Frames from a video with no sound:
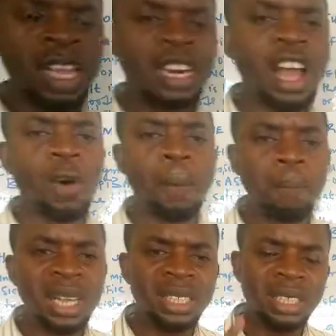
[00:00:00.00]
Now,
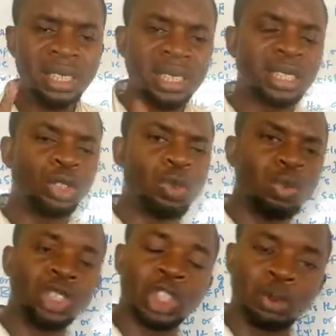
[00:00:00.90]
please, this you
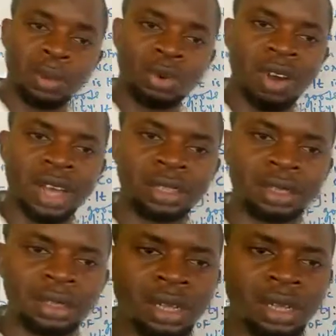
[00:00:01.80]
must memorize.